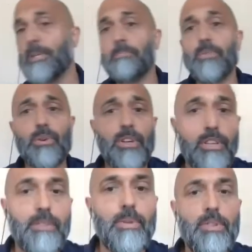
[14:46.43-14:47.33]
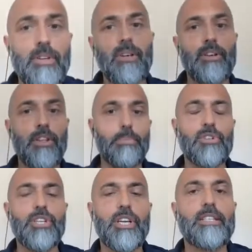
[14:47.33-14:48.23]
So another
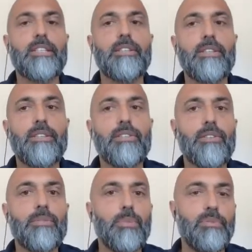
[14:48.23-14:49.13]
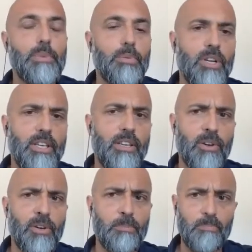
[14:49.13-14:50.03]
project that we've been working
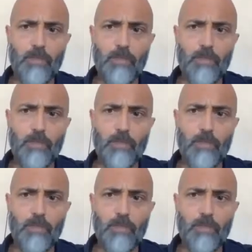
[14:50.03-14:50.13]
on,